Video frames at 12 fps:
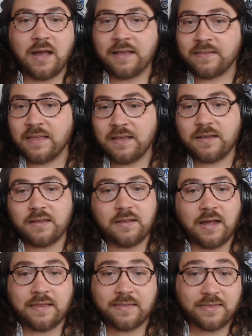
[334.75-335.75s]
I think
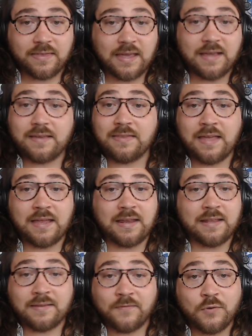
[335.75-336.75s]
I think that
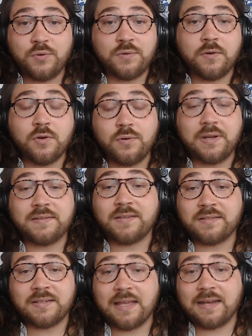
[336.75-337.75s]
it's Nunes
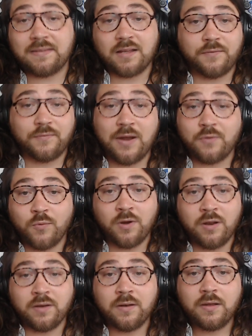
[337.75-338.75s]
doesn't get it done in round
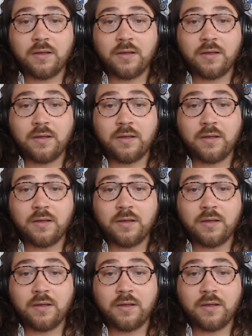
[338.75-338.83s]
one.